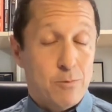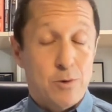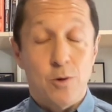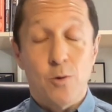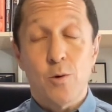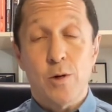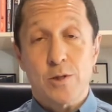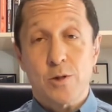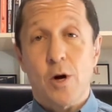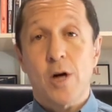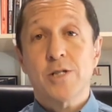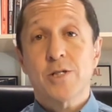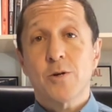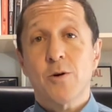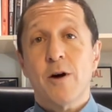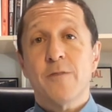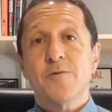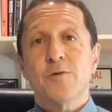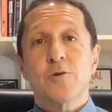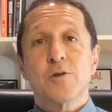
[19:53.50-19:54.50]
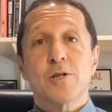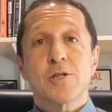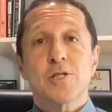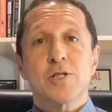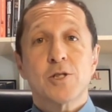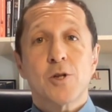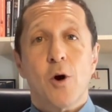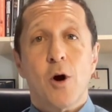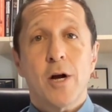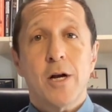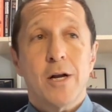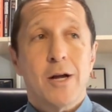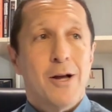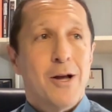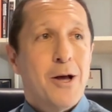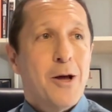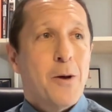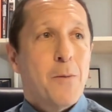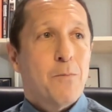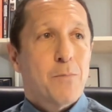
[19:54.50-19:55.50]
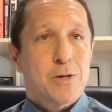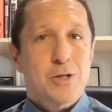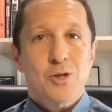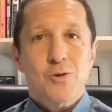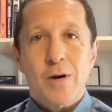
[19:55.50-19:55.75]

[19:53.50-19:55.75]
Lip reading: who is also off to a good start. But